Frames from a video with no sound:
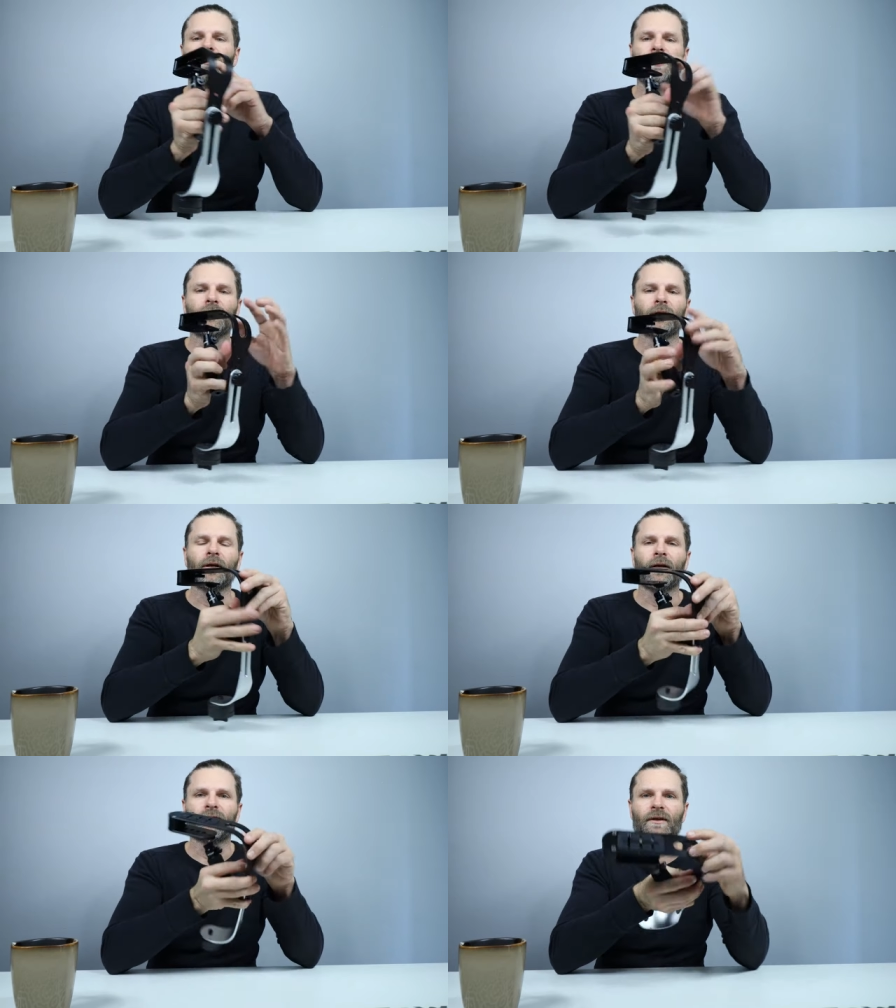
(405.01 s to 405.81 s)
but you
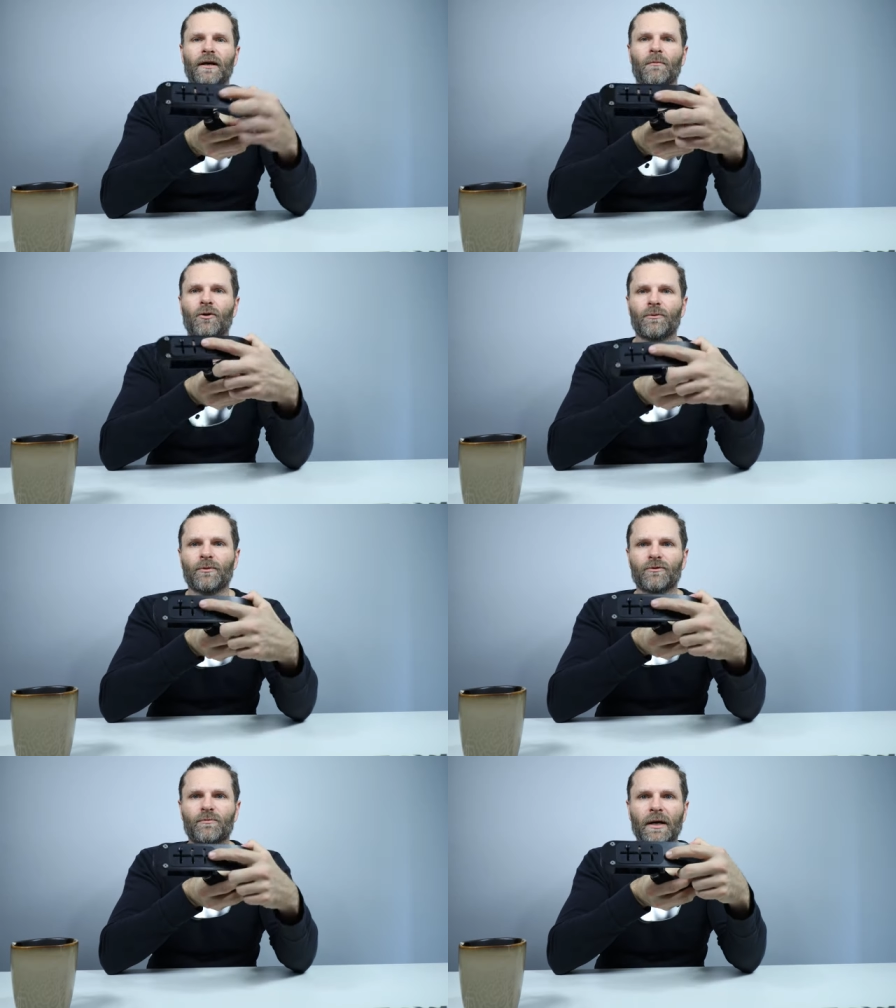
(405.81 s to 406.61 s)
can, and it's got
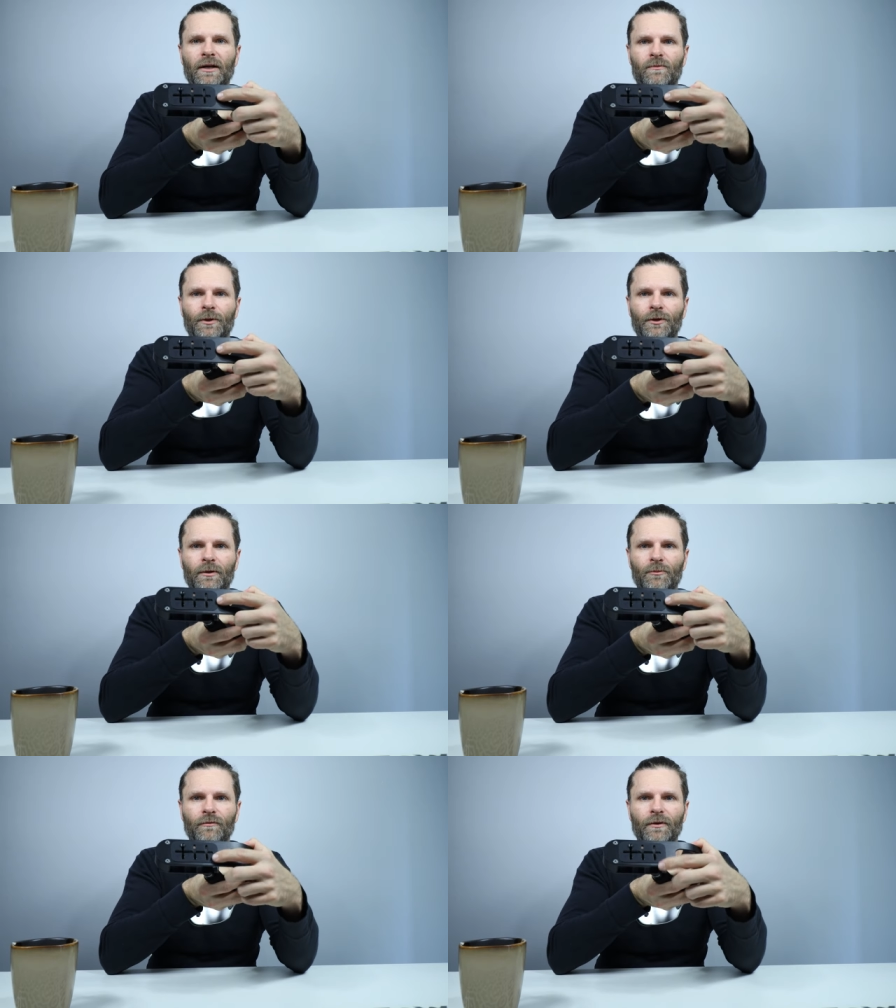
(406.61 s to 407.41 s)
multiple spots where you
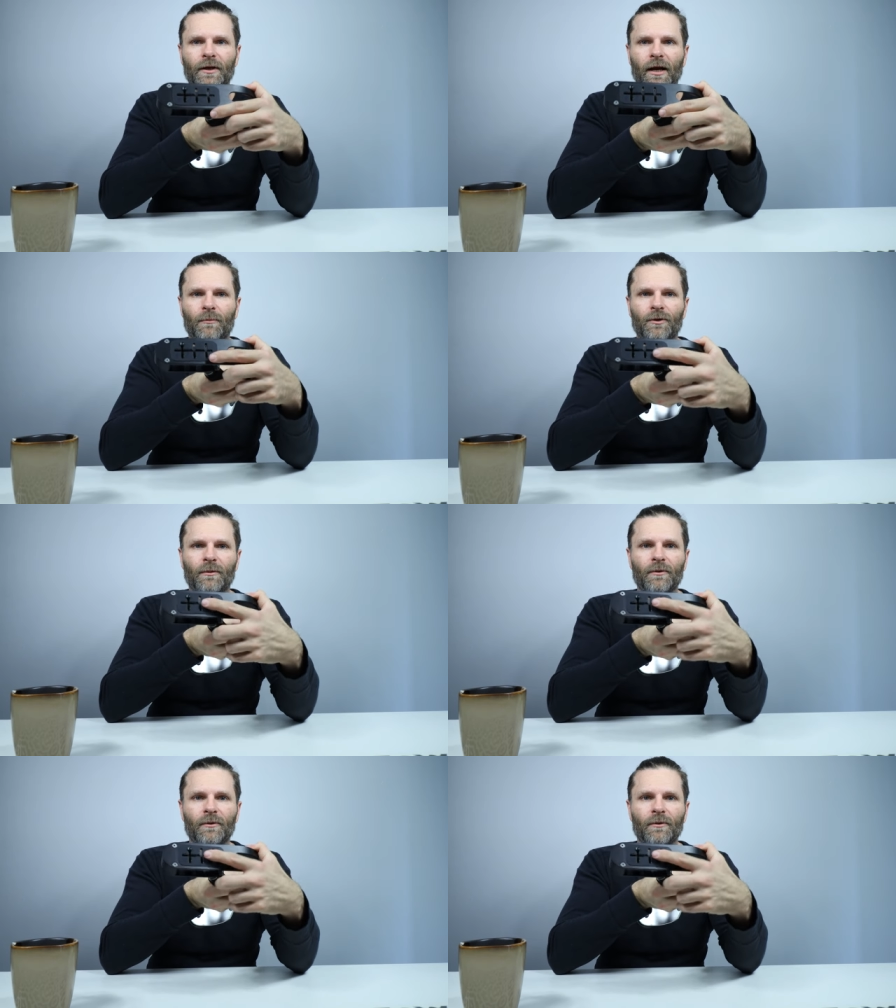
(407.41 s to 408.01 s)
can move your camera.